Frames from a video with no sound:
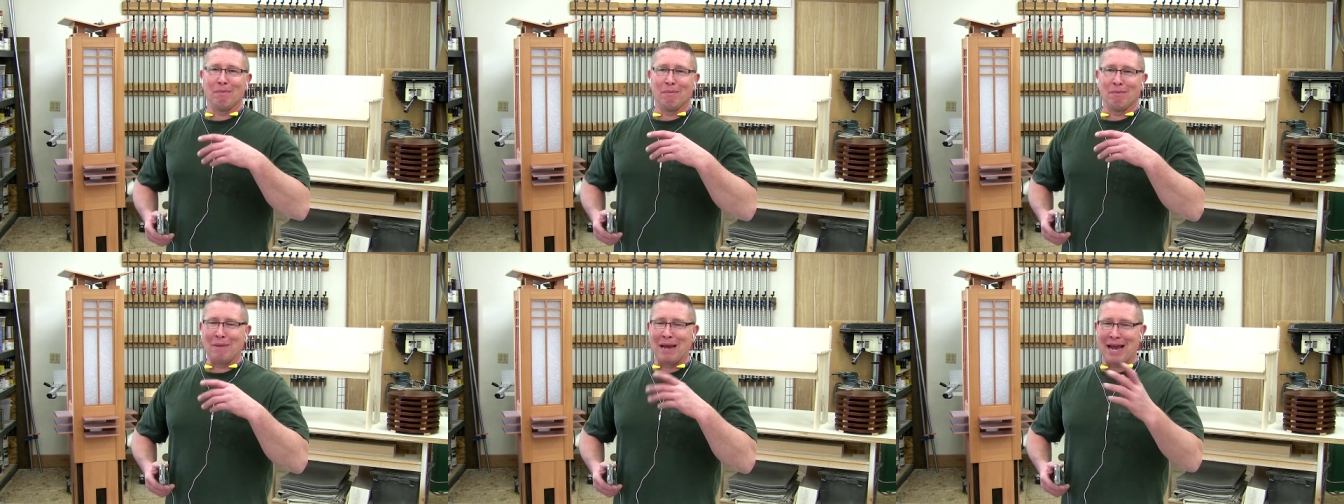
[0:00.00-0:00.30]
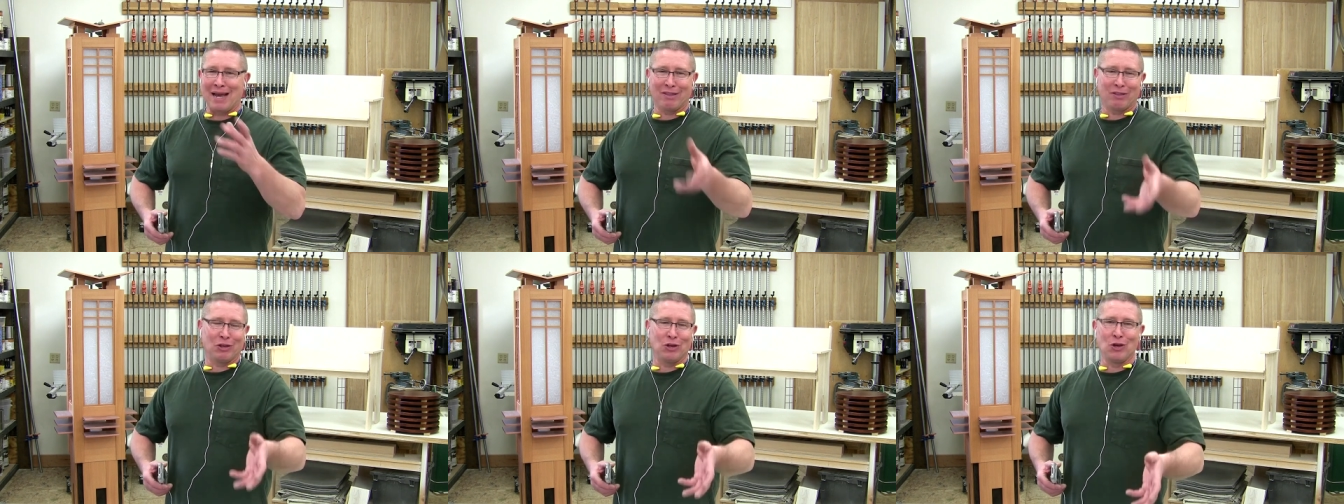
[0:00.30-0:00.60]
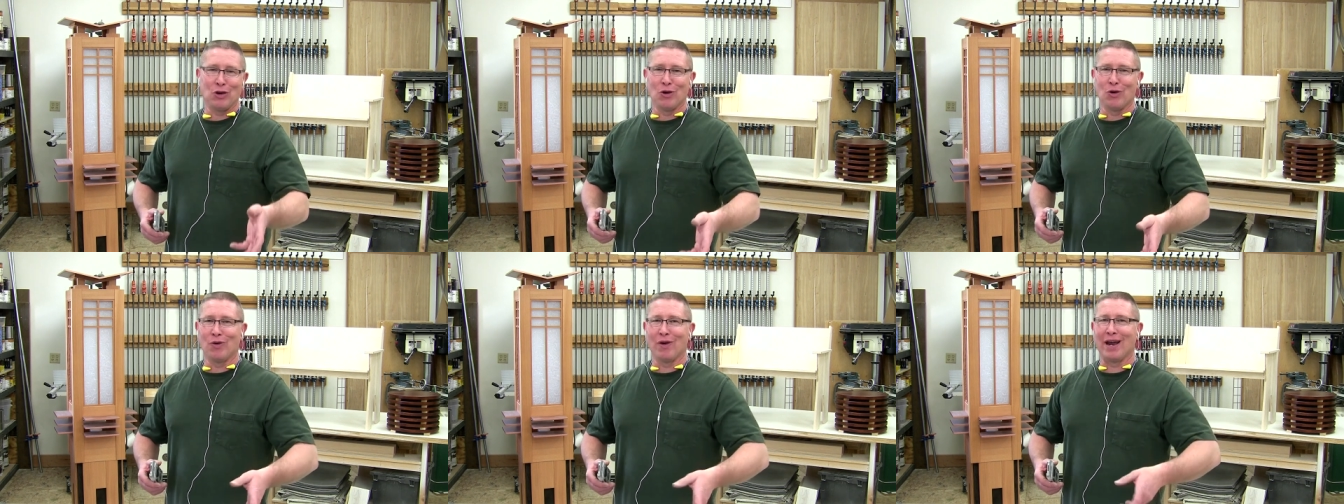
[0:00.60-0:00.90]

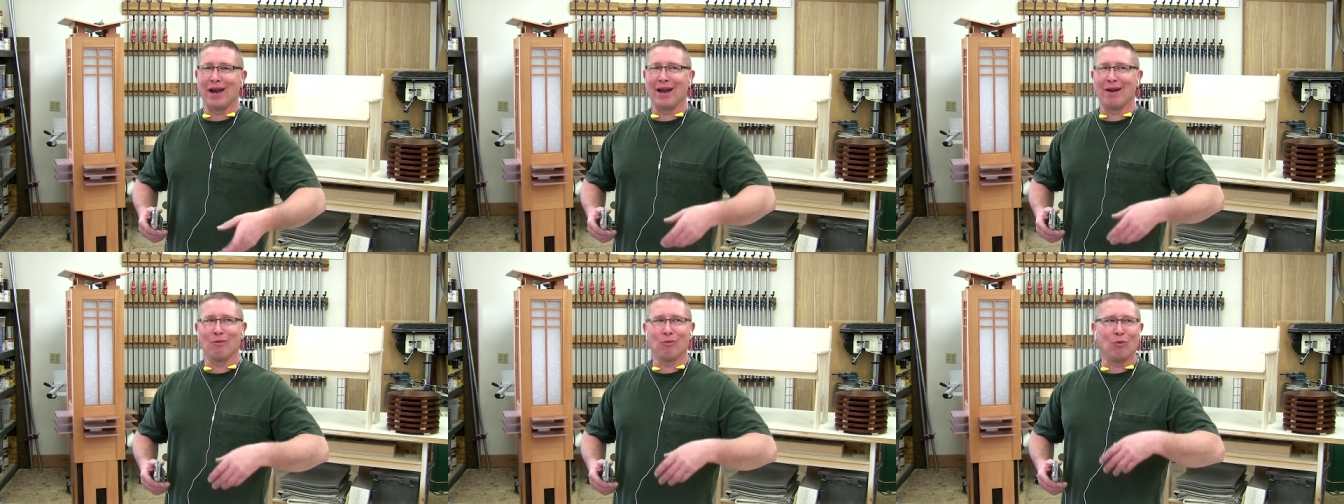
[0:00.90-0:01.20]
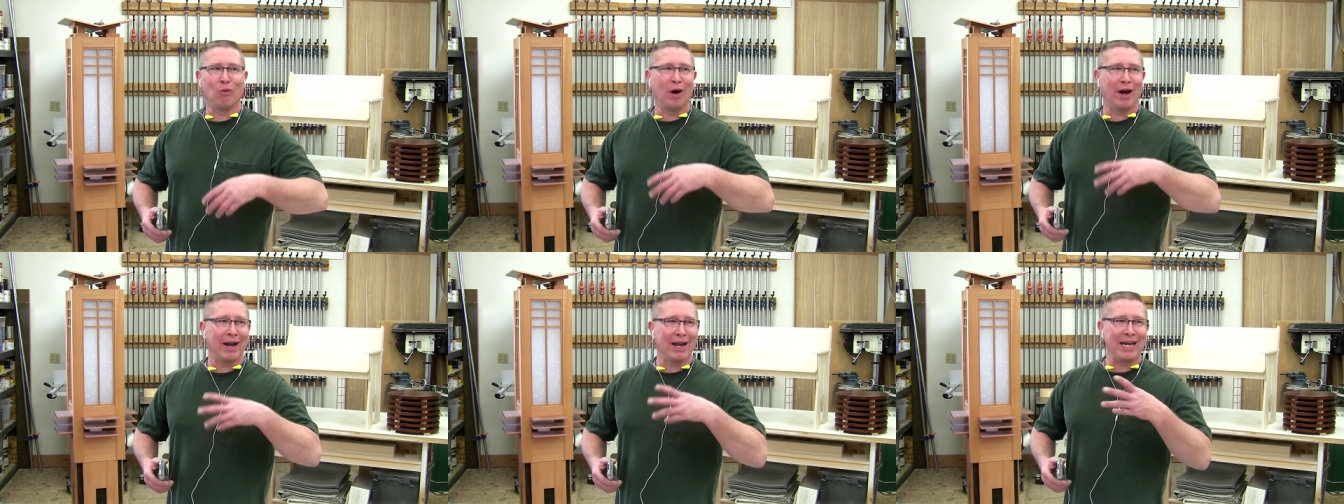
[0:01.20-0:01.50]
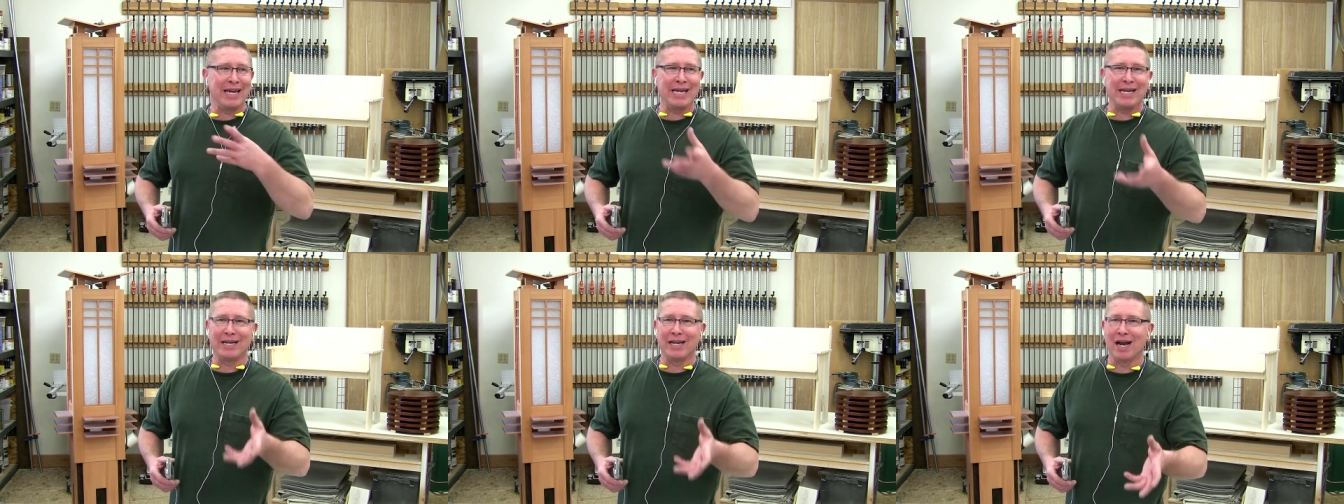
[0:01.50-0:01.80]
Matthew and what
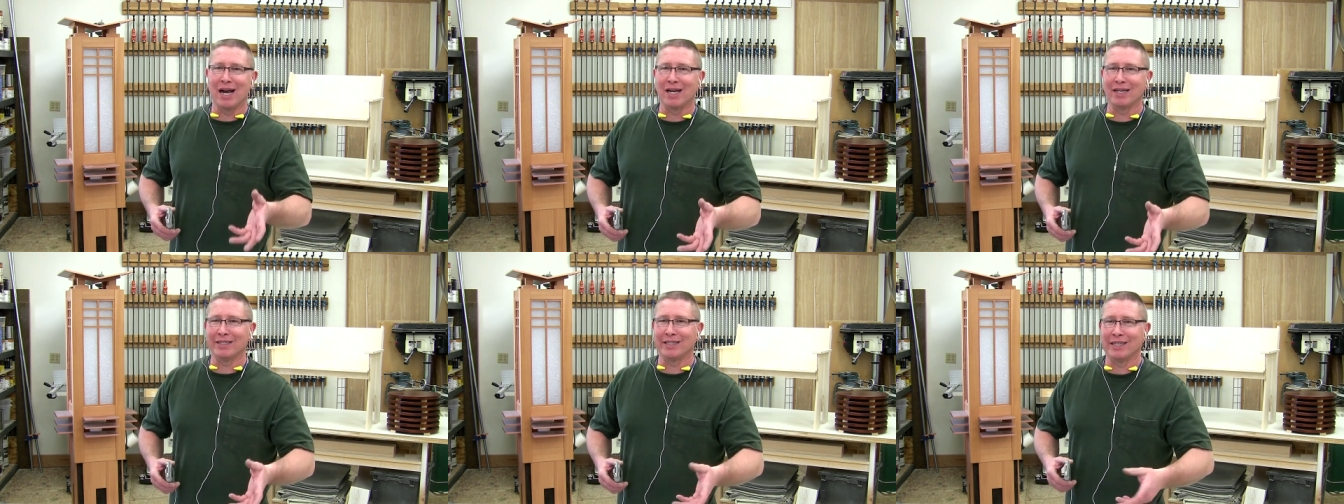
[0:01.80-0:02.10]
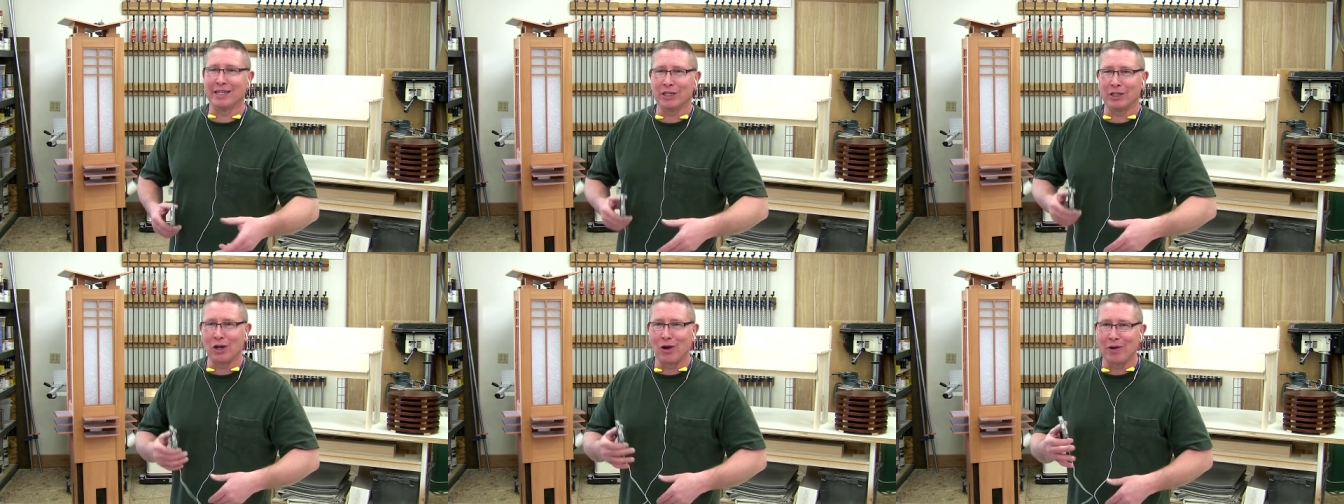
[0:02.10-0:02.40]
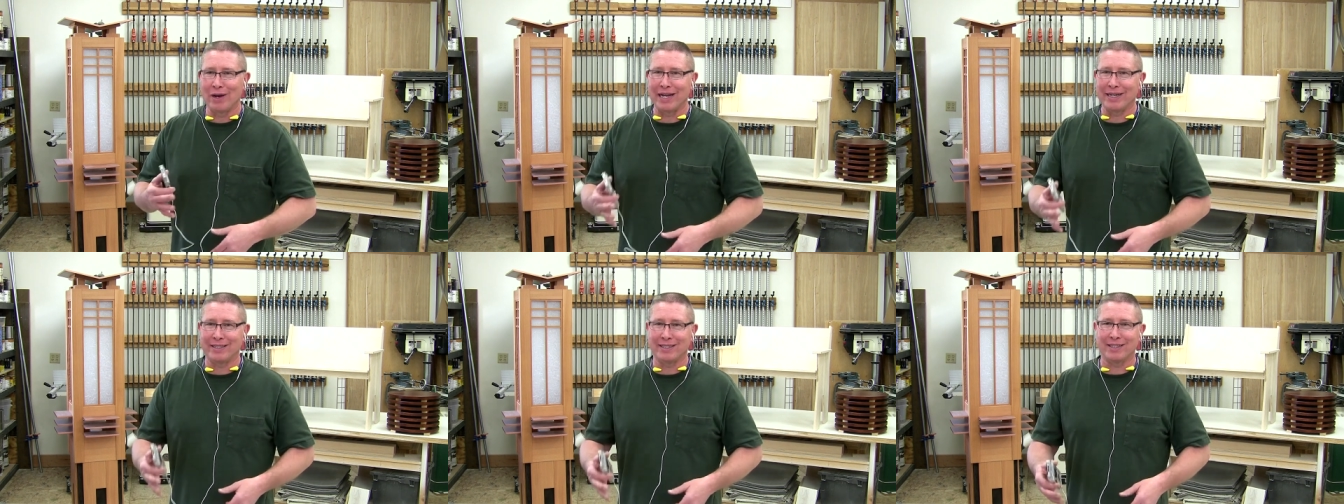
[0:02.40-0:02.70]
he does, and he
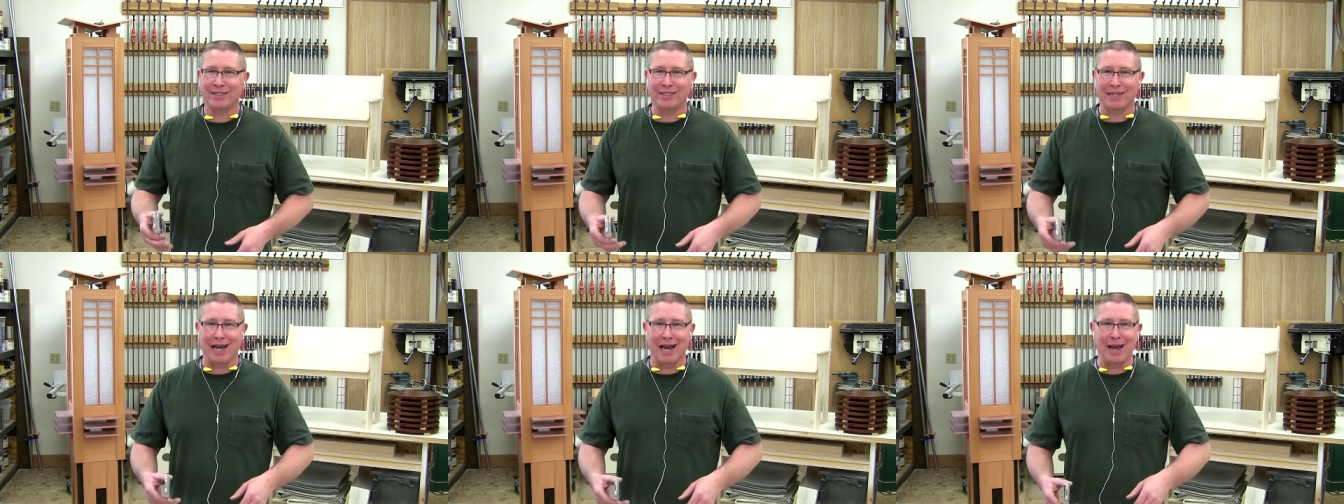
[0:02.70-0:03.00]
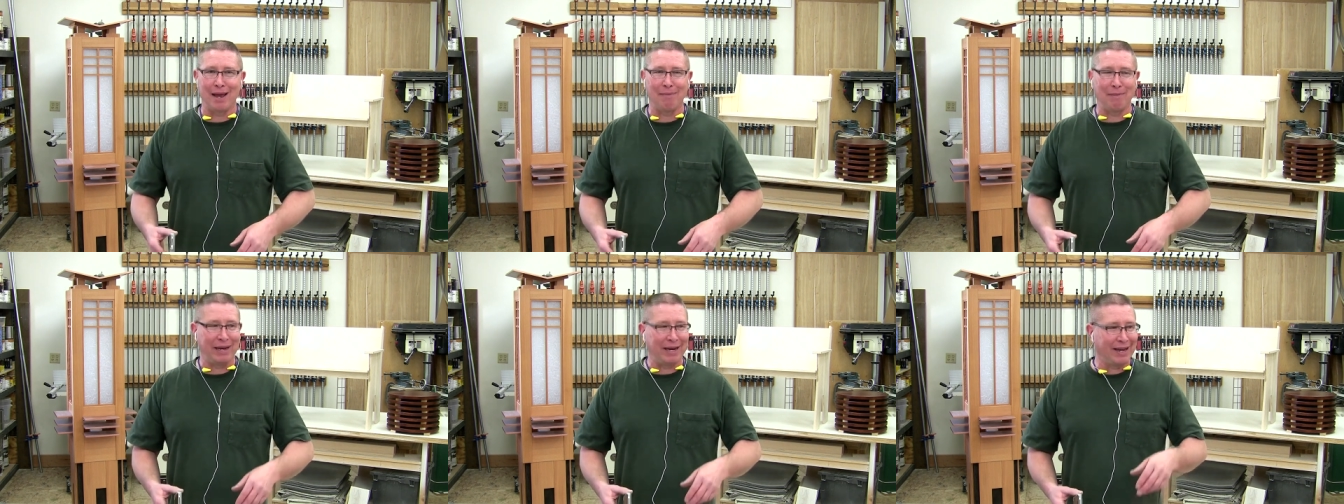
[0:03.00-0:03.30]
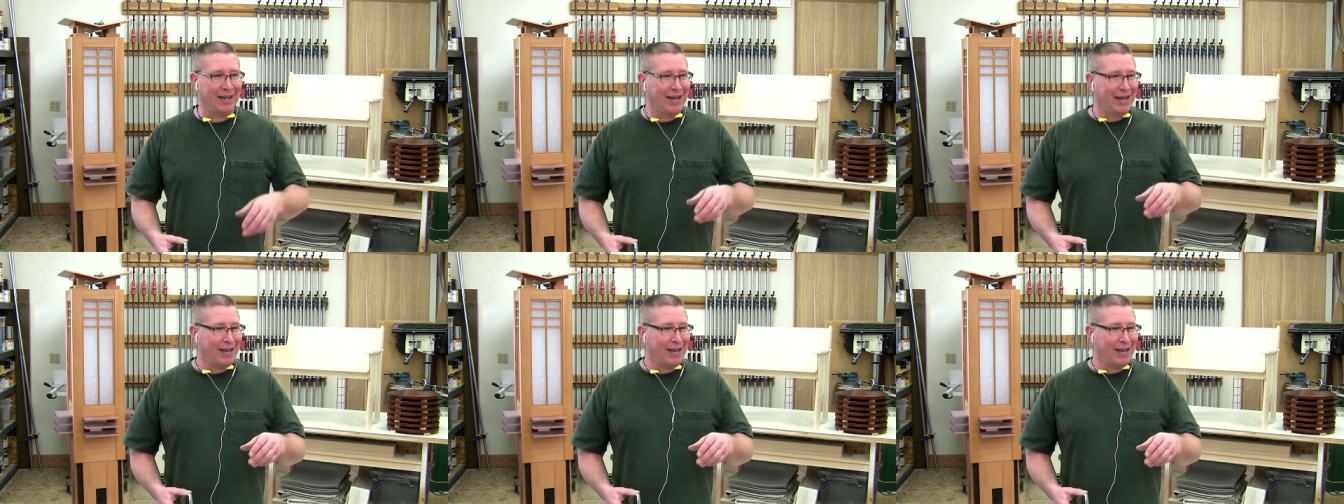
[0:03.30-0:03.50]
donates his time and